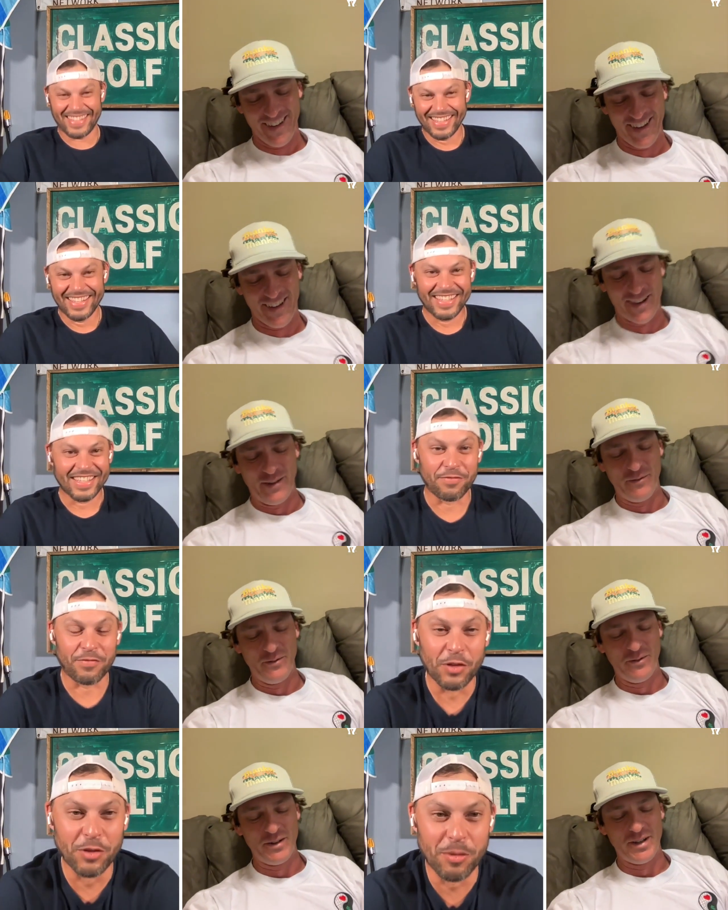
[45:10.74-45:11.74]

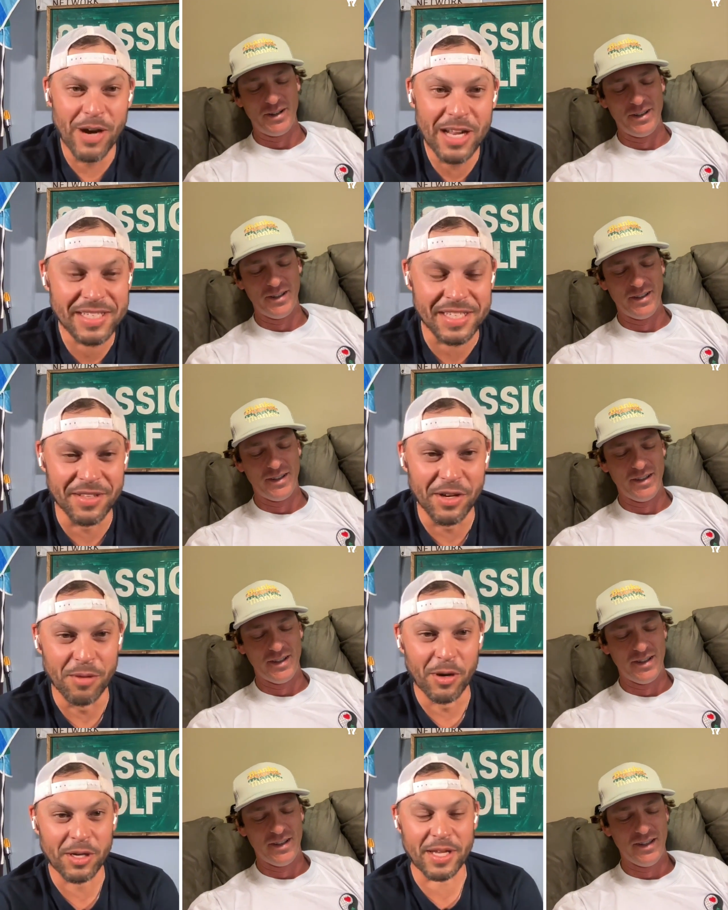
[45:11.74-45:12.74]
Speaker 1: Um, Fellow Nebraskan
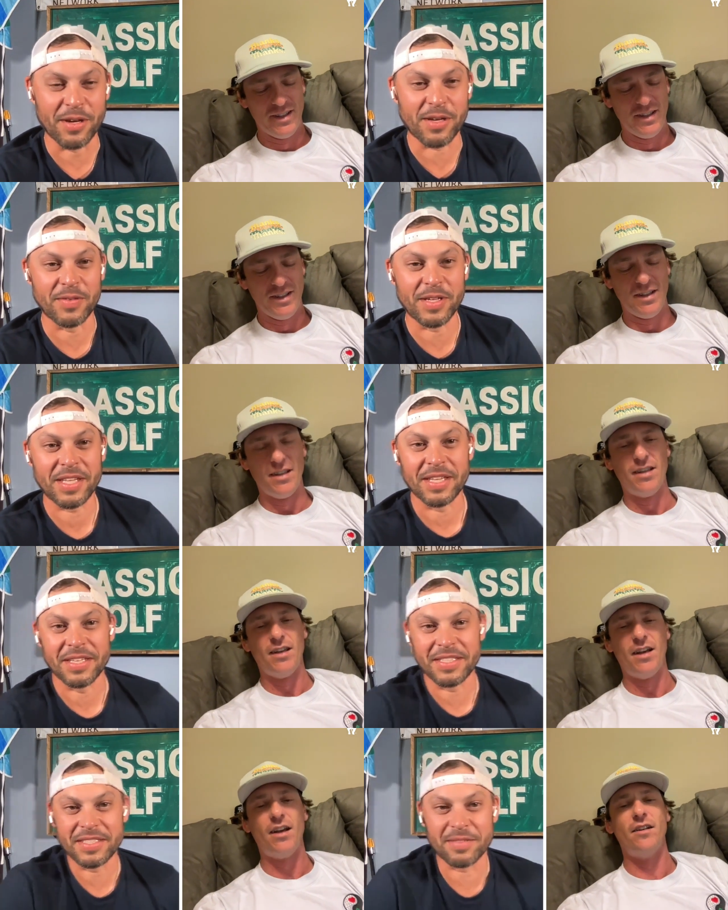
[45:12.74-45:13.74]
there, Mark
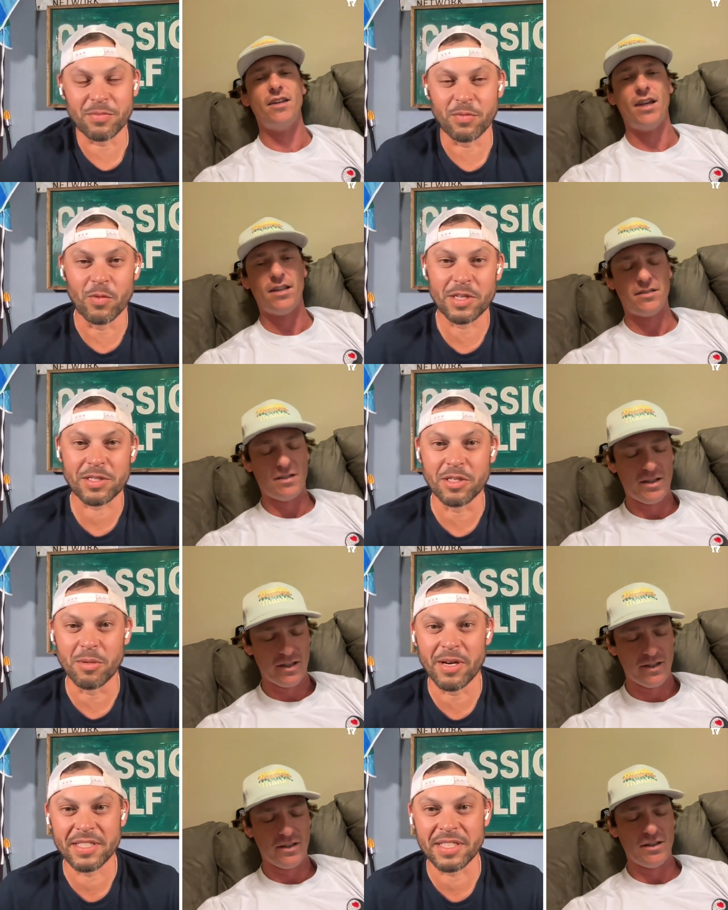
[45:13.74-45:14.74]
Calcavecchia. He's oh, yeah, Western
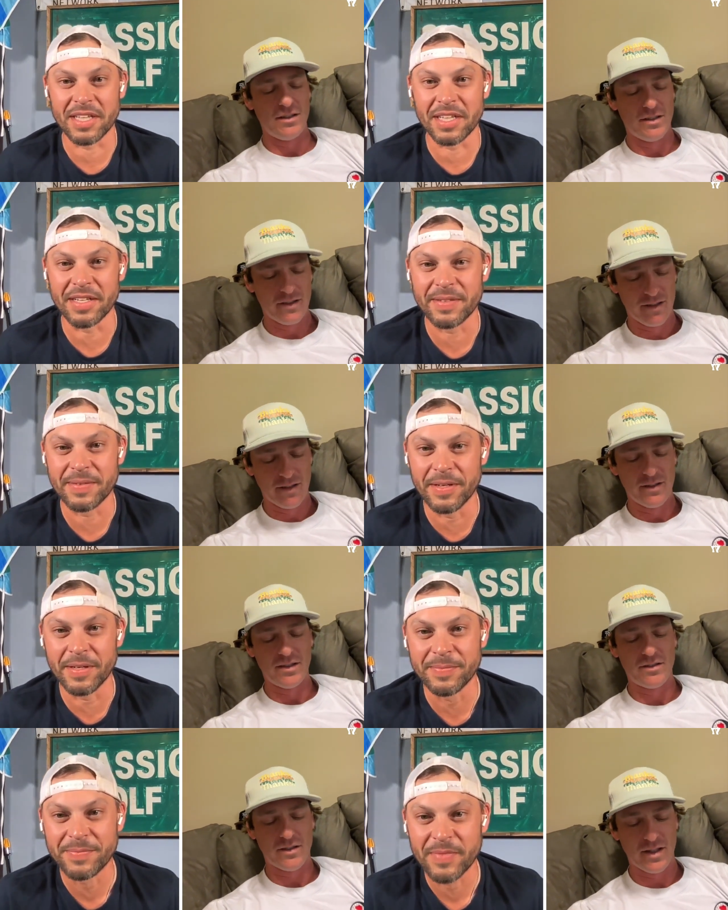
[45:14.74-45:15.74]
Nebraska cat.
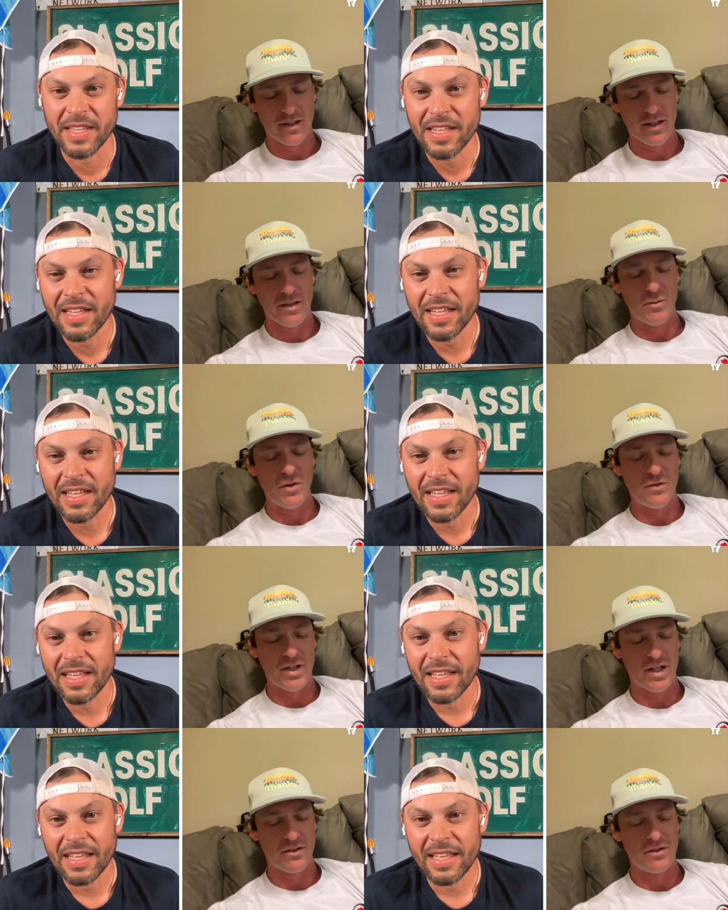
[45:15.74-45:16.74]
Speaker 2: Yeah. right. And then he
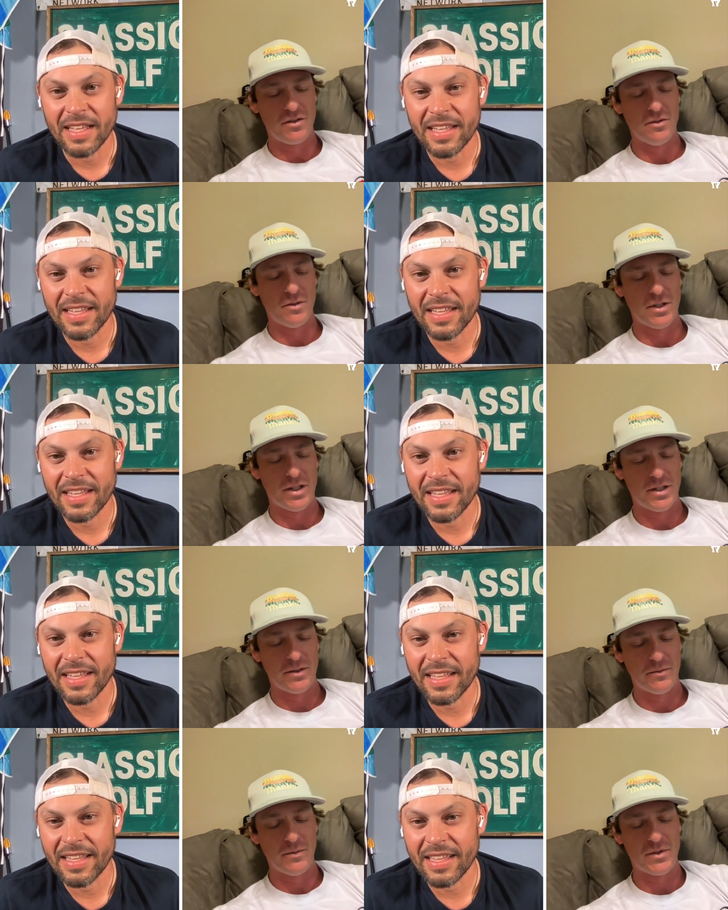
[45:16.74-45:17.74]
moved down to
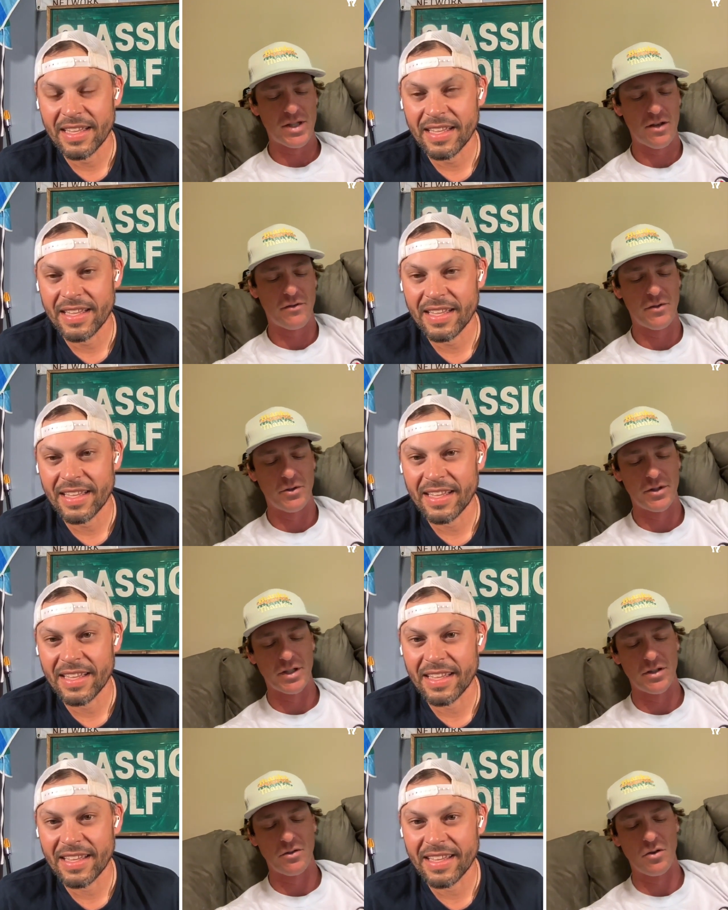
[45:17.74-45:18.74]
uh, South
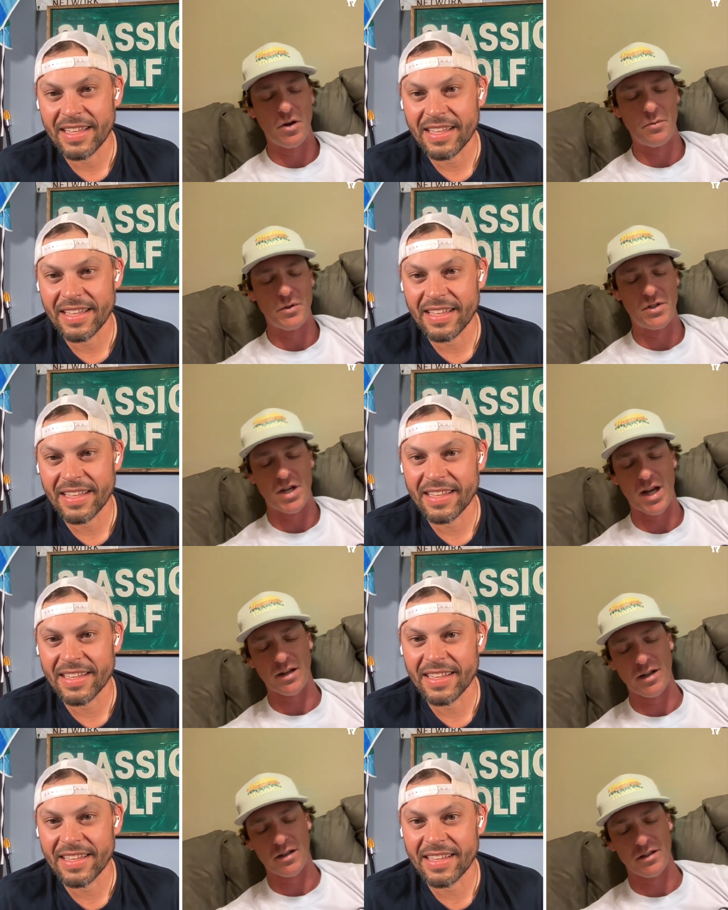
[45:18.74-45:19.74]
Florida and grew up with
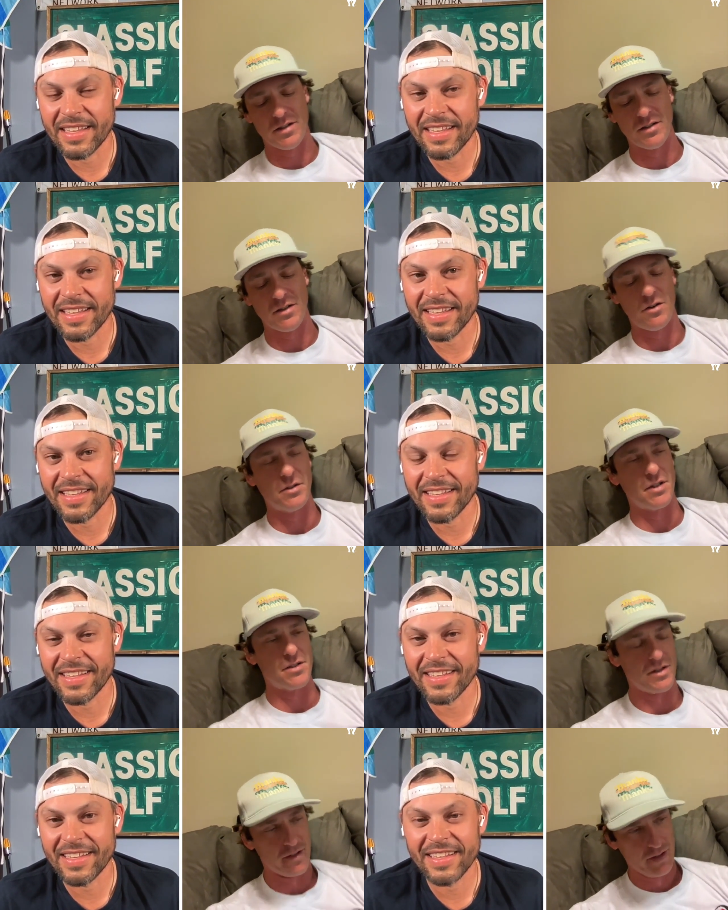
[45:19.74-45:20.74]
Jack Nicklaus's
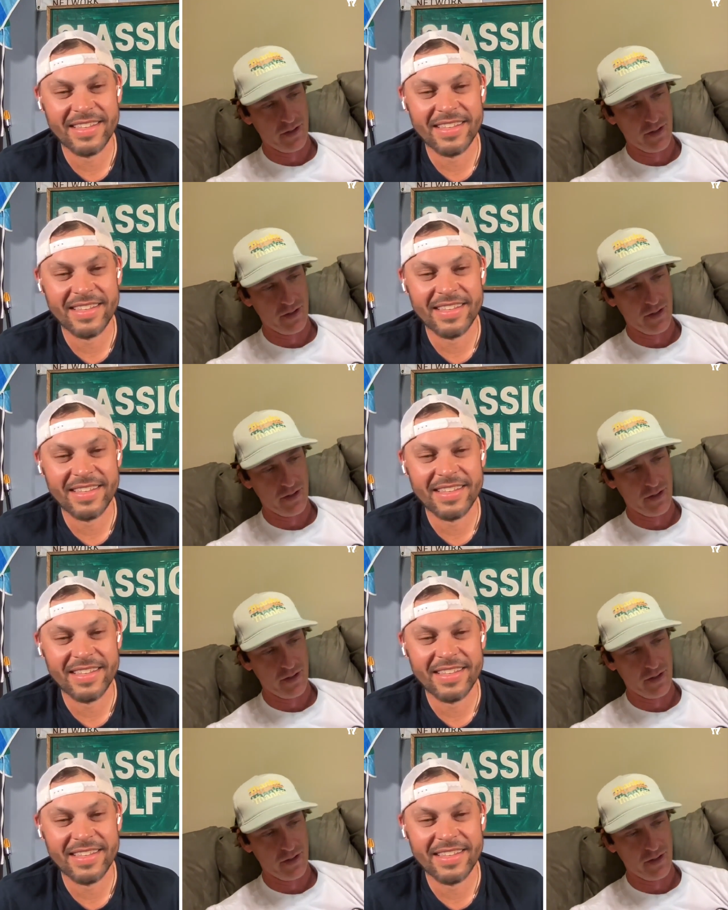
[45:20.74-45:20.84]
oldest.